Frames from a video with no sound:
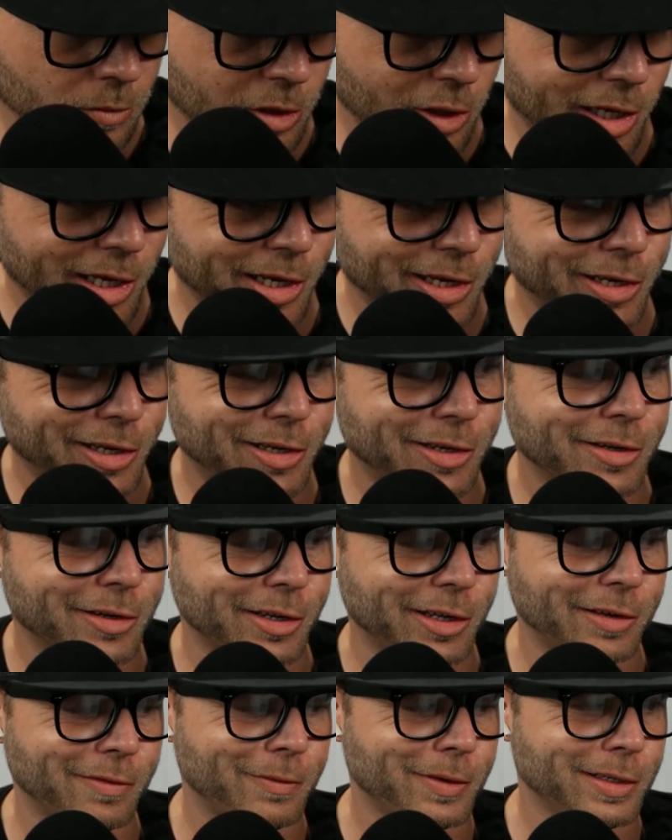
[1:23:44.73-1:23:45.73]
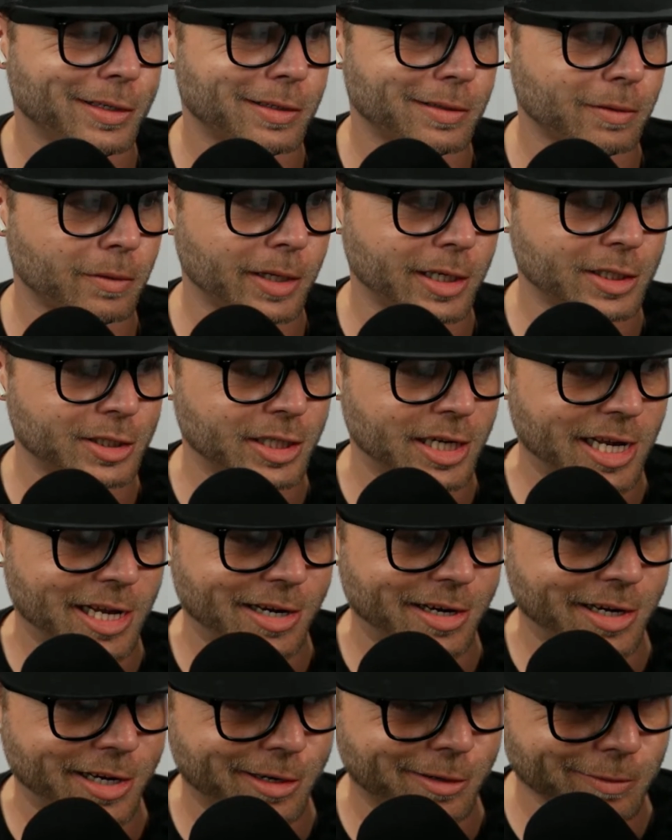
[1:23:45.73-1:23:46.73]
And if we click chat
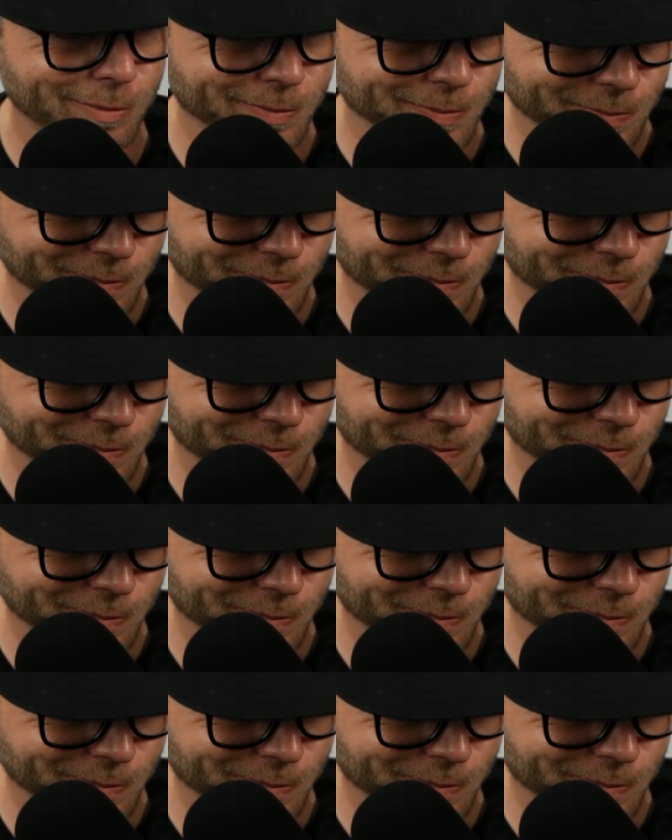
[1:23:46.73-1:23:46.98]
now,